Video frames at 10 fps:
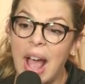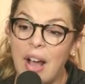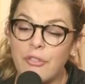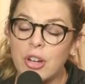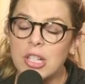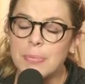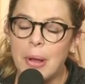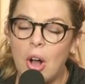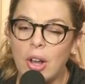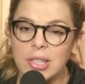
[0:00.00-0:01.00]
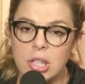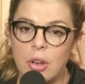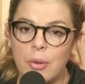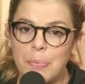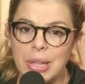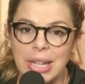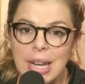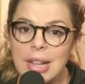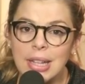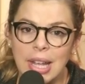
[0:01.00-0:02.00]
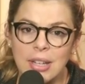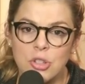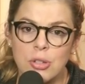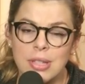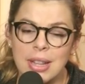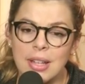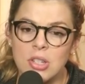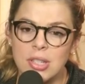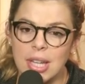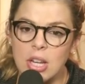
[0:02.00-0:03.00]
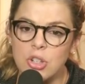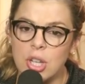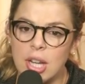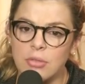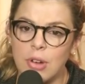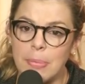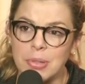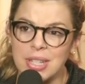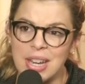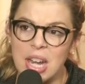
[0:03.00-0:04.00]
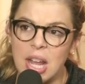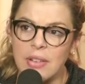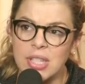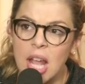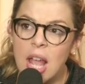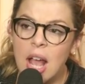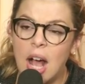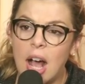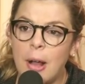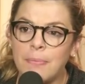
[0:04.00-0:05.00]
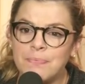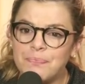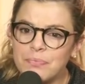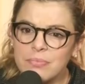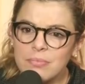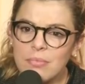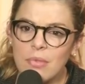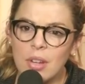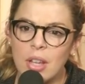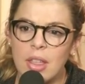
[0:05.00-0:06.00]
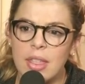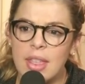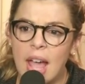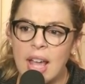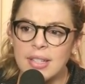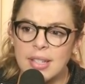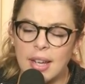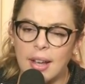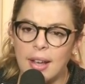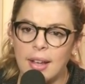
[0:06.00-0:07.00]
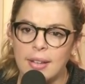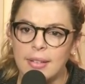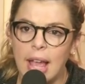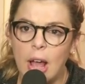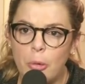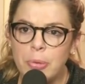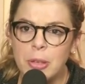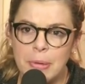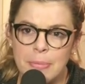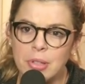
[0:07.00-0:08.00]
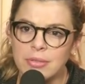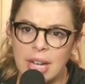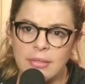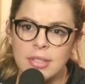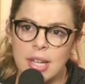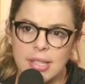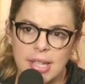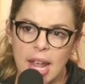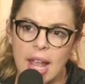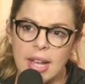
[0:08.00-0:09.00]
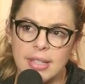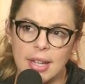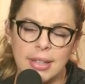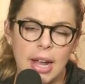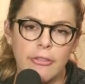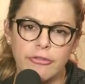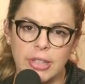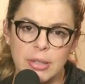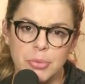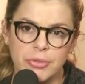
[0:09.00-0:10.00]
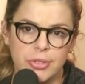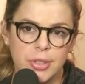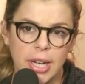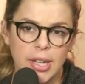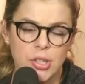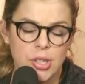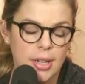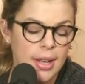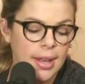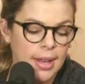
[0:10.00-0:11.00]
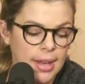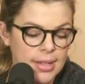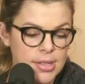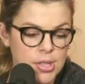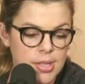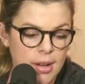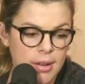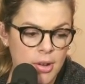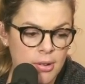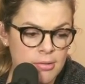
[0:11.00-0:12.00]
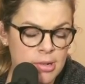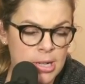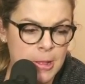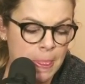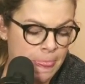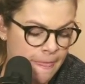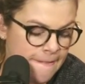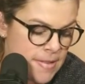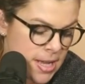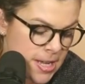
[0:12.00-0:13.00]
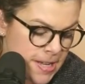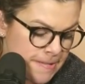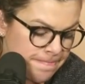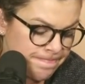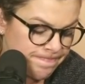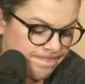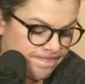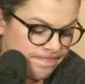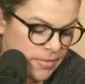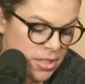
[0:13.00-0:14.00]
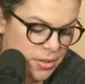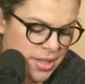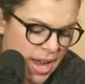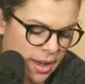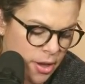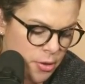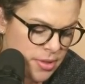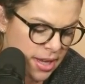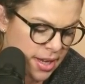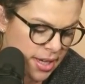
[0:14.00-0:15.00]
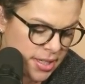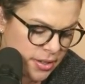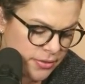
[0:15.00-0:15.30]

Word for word: efforts, but also politically, and choosing legislation and representatives that help the people around us and allow freedom to flourish. And so, yeah, I hope that kind